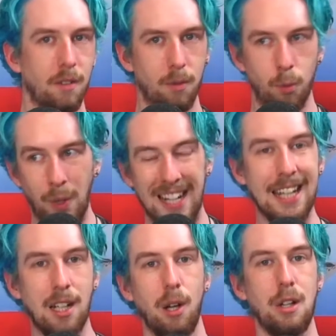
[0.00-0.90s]

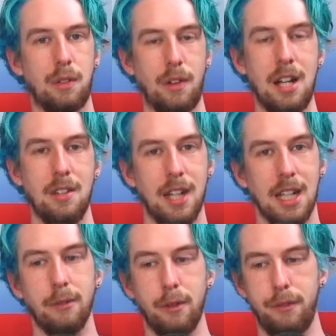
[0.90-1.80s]
Really close friends, they
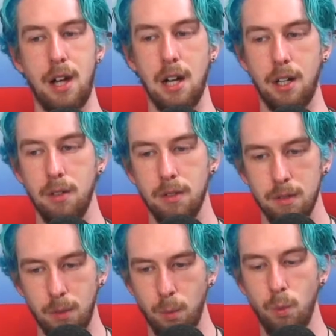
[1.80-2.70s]
give a fuck.
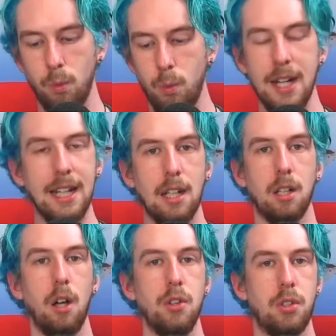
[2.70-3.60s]
Really
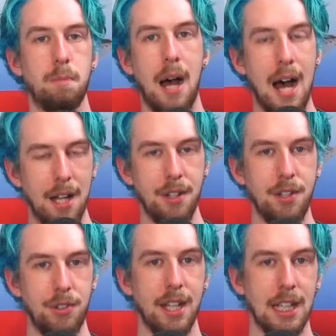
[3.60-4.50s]
close
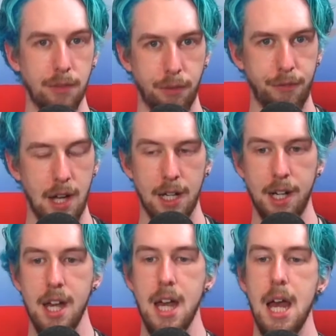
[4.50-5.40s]
partners, they give a fuck.
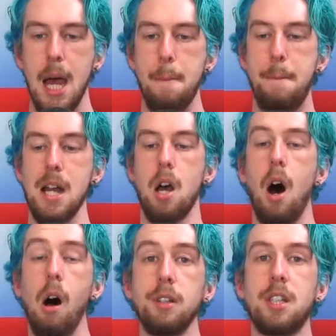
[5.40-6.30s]
But
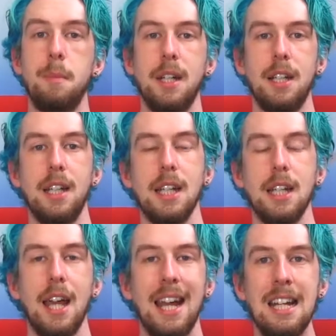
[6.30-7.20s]

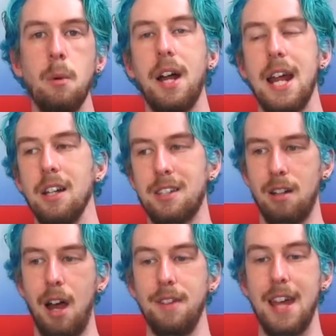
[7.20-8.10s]
ultimately, anyone
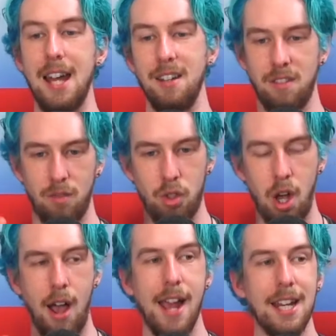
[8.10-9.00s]
outside that
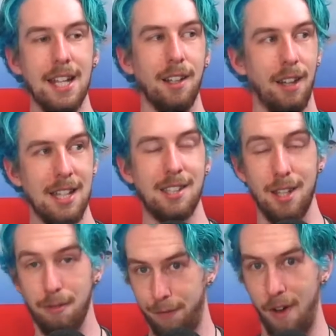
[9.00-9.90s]
tiny, less
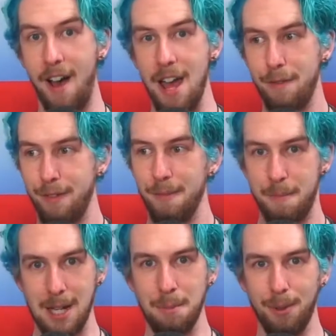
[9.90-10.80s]
than 5
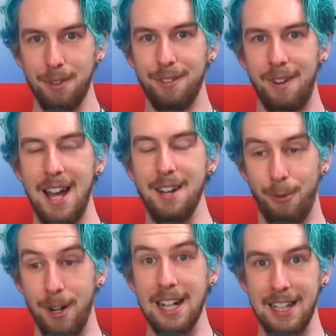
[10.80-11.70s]
people, right?
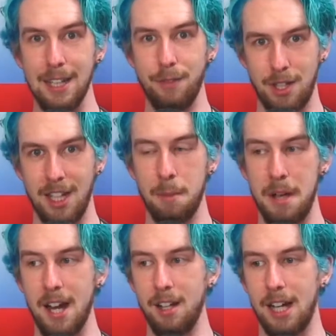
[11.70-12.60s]
Really, if you think
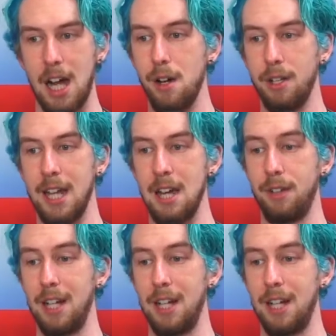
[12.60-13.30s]
about it, like I only have